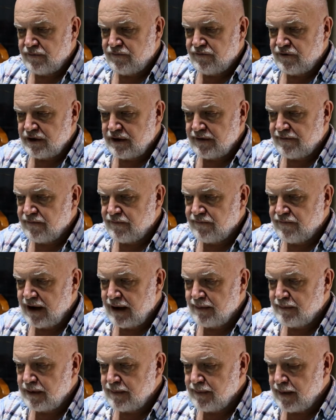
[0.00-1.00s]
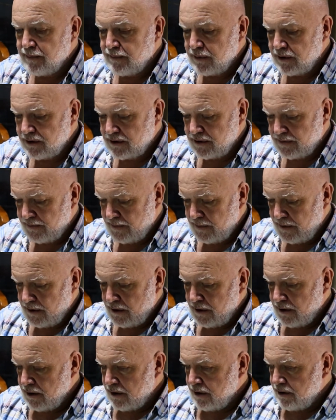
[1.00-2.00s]
different family members.
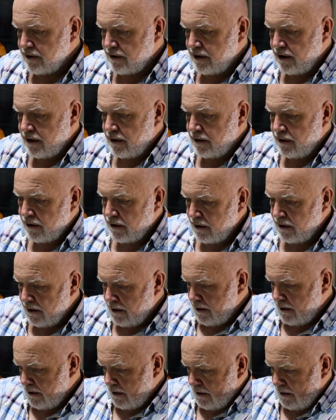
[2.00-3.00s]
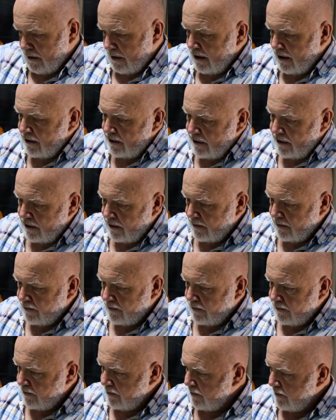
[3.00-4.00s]
So these are,
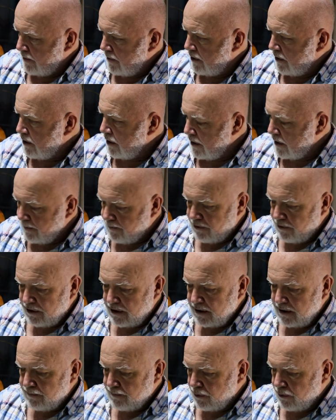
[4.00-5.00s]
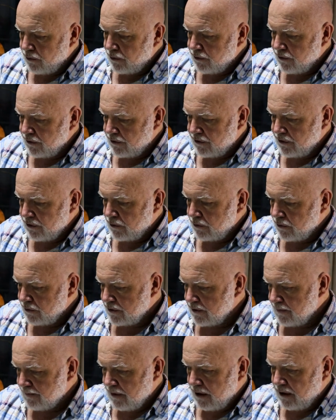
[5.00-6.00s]
they're pretty important tools
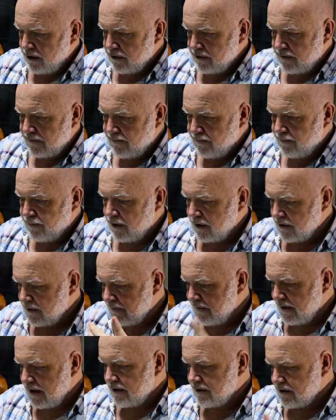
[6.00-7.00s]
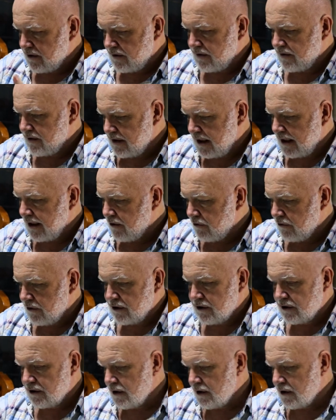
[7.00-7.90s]
and part of their sort of sacred